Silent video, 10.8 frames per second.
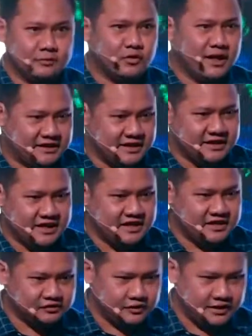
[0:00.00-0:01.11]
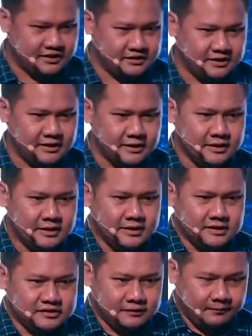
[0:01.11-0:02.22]
creating the industry.
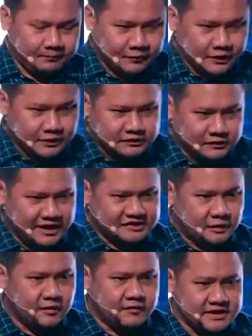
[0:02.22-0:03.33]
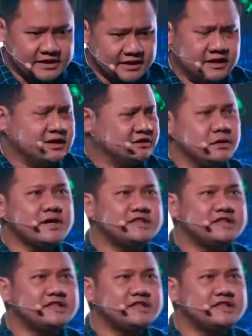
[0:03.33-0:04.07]
So that's our vision. So you